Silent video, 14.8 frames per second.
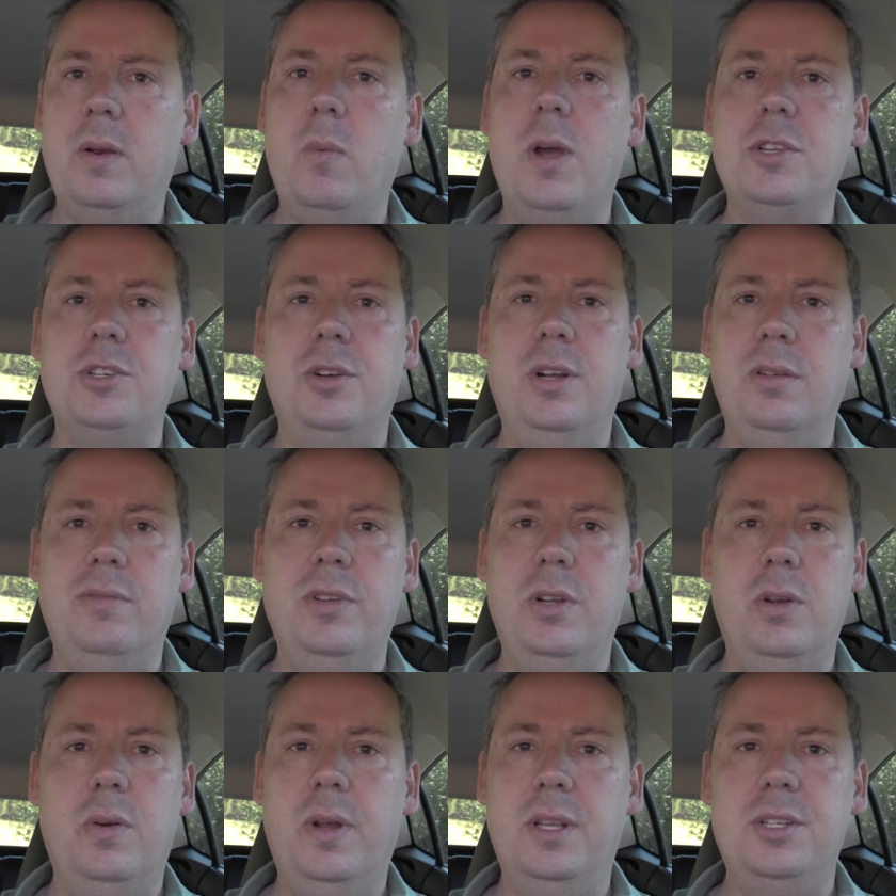Western Hill
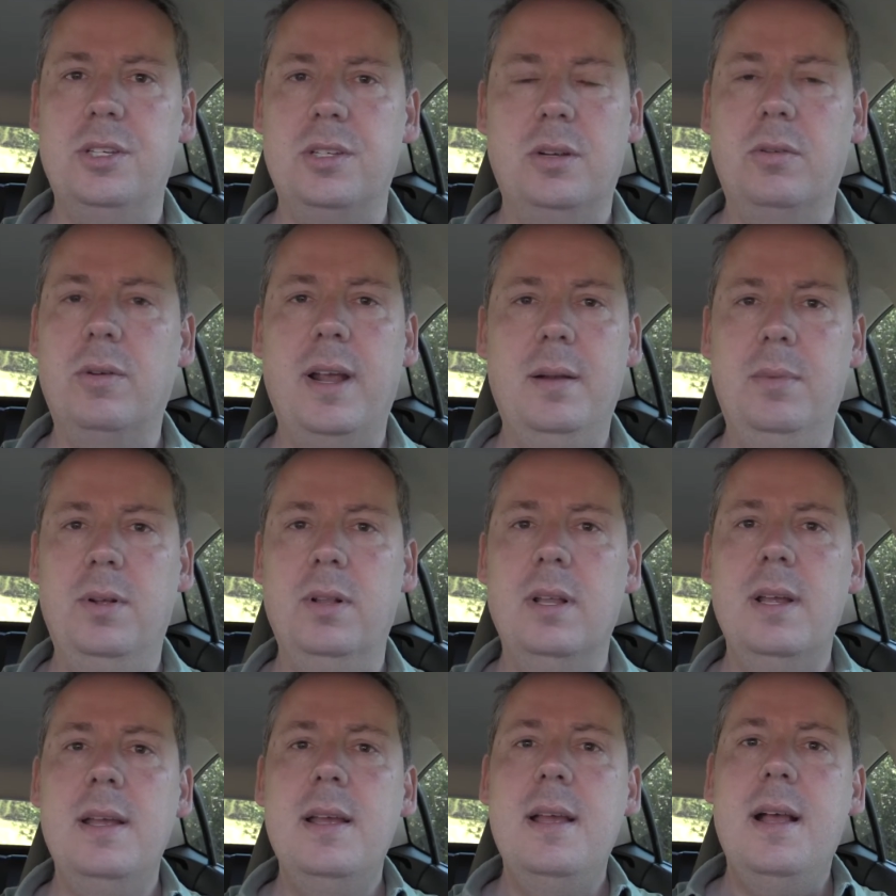view. It's just incredible.
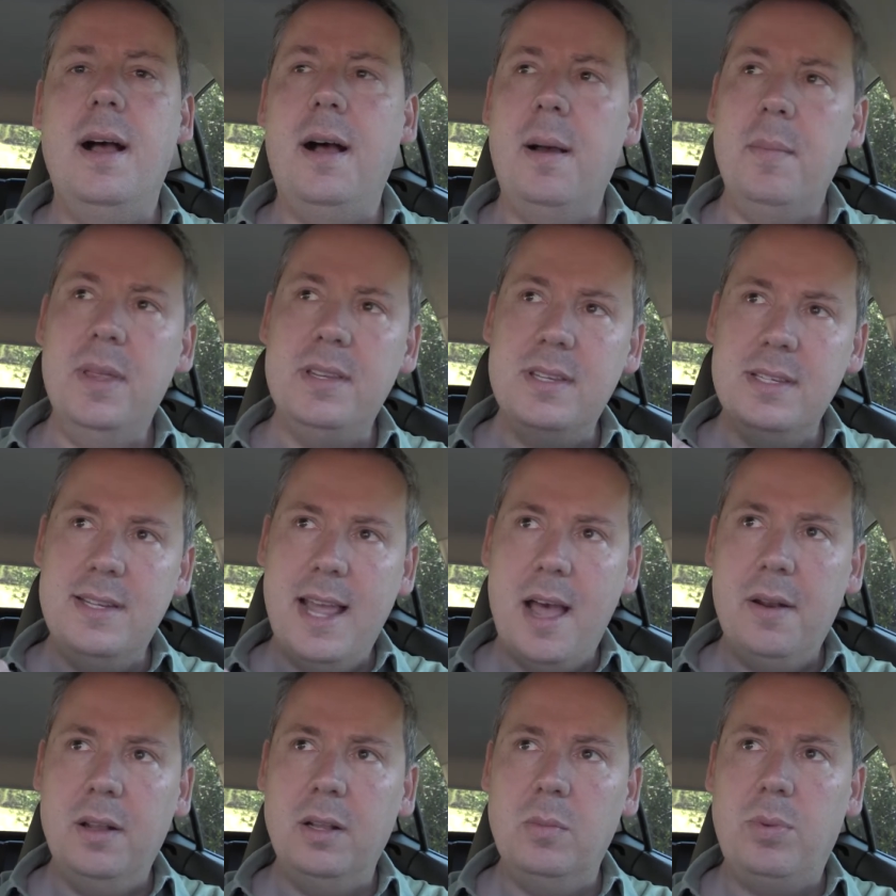This is
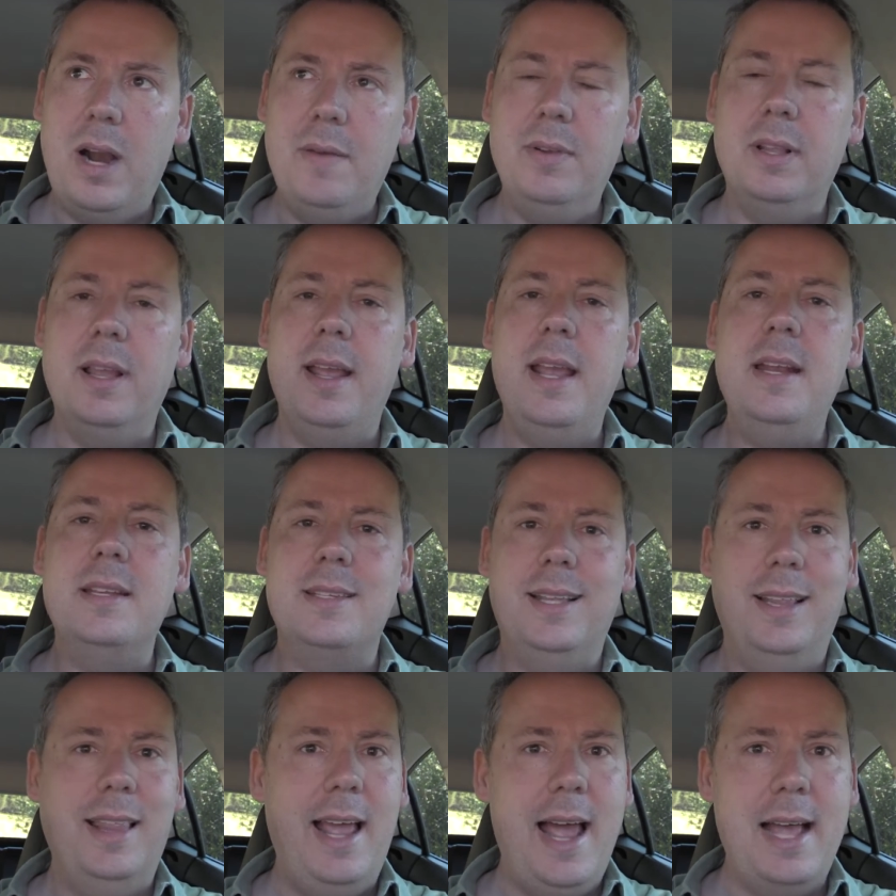down a little private lane. It's the
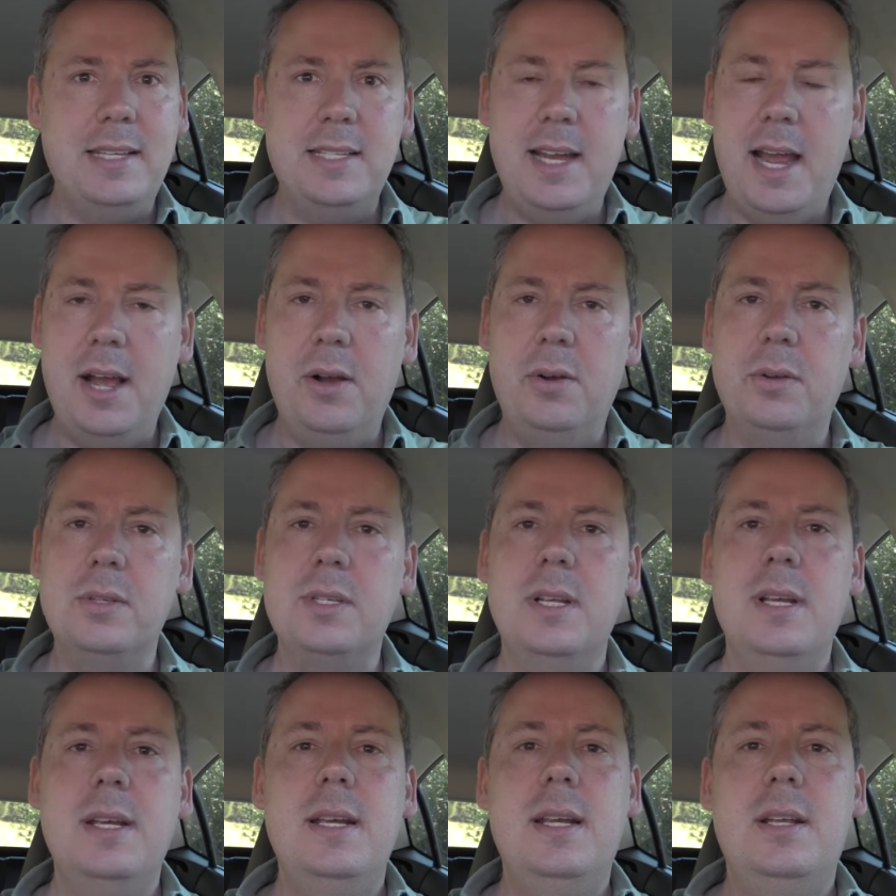last house.
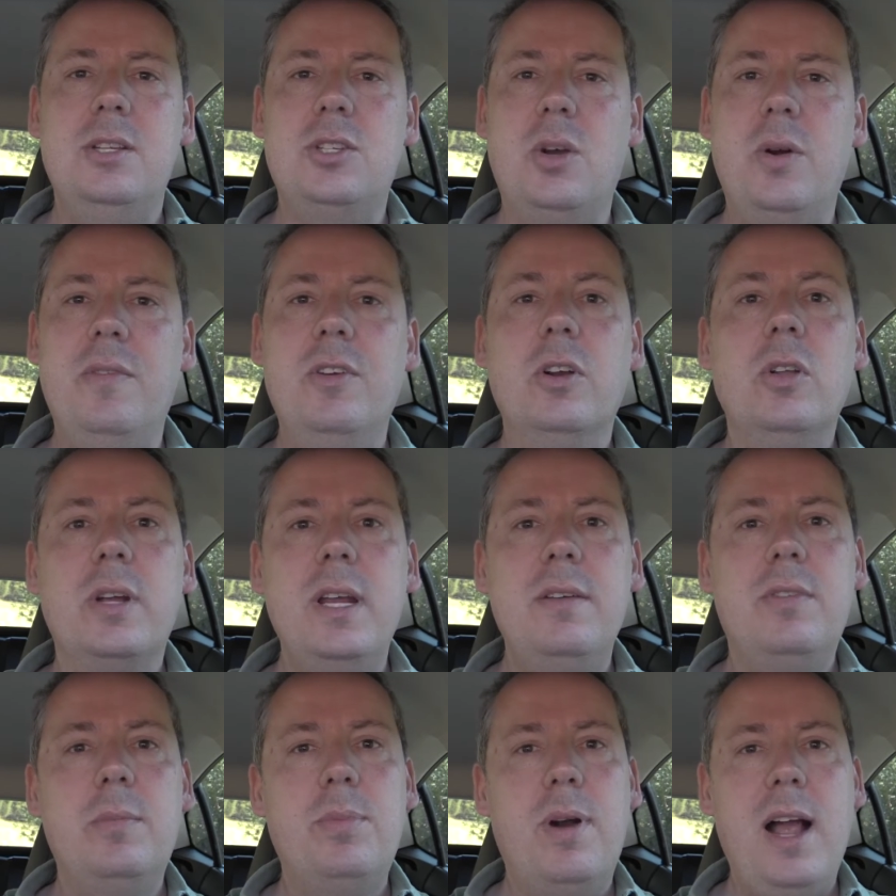So if you're looking
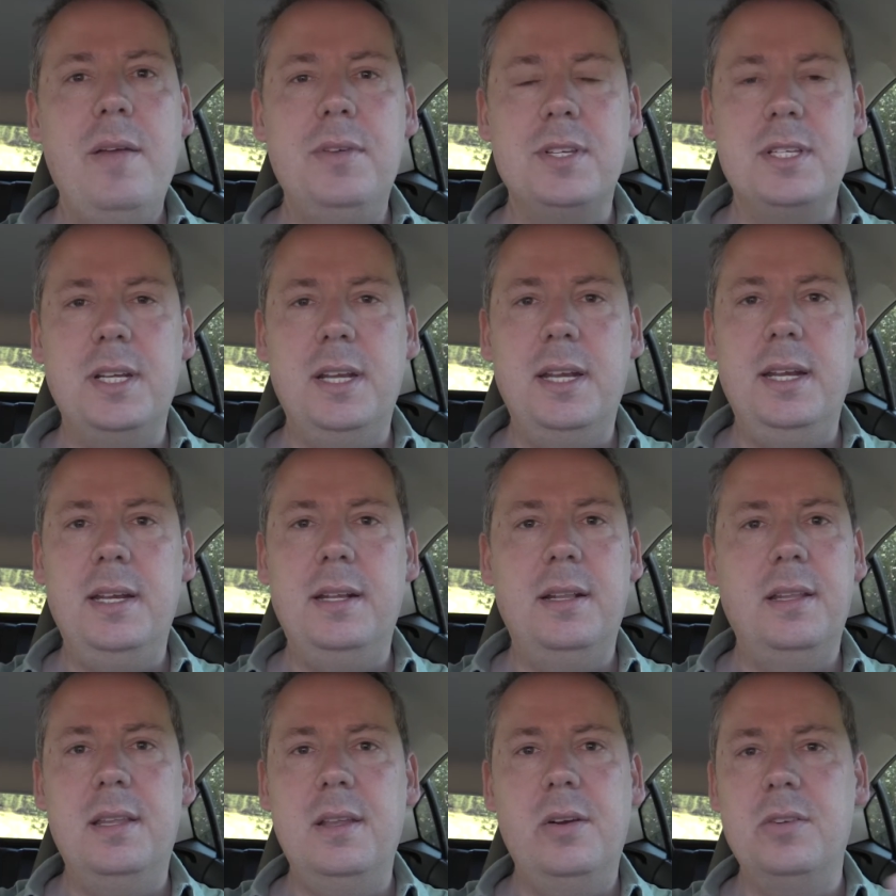for privacy,
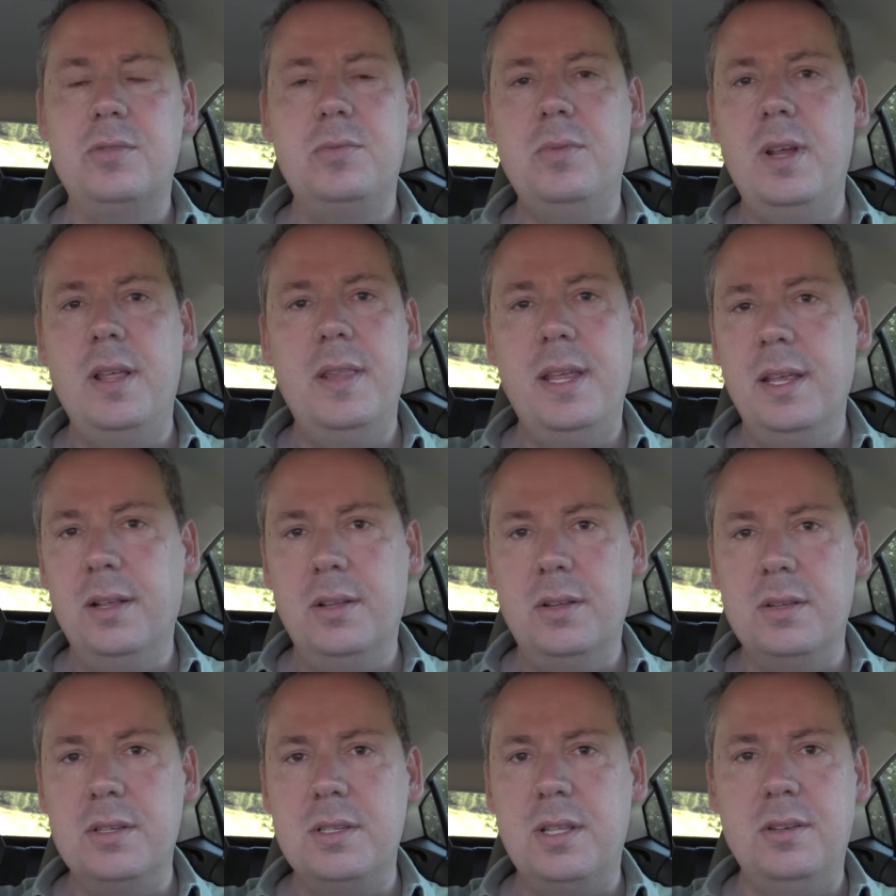in the
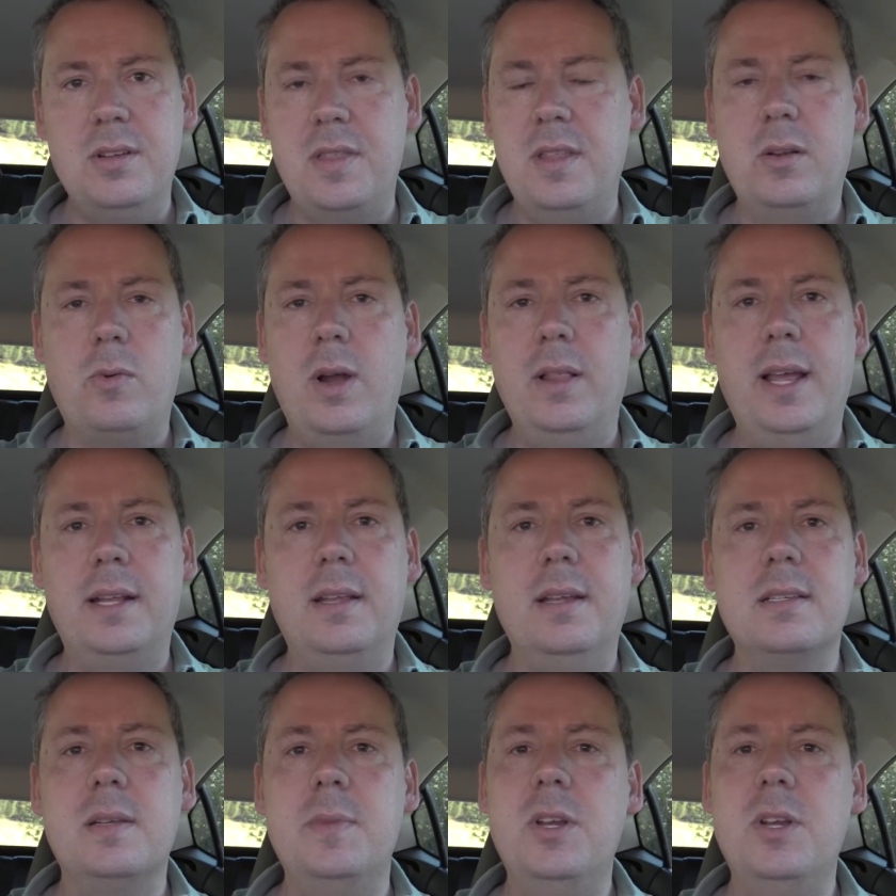hills, there's nothing quite like this.